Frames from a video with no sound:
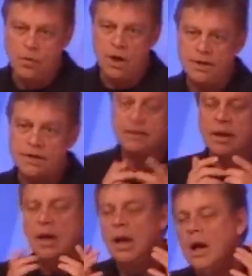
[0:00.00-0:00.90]
for us.
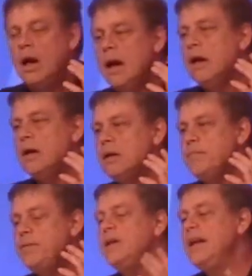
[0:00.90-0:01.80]

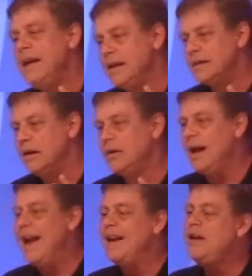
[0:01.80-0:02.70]
Please,
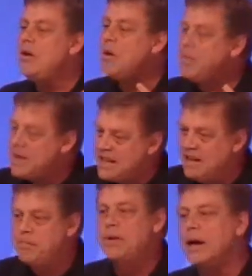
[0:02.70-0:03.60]
okay? And I'm a
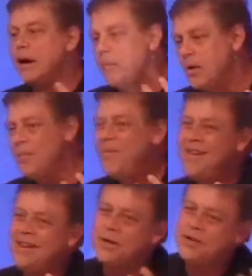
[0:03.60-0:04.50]
team player. I'm going,
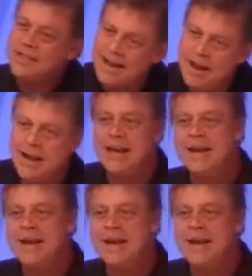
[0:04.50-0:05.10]
well, you said I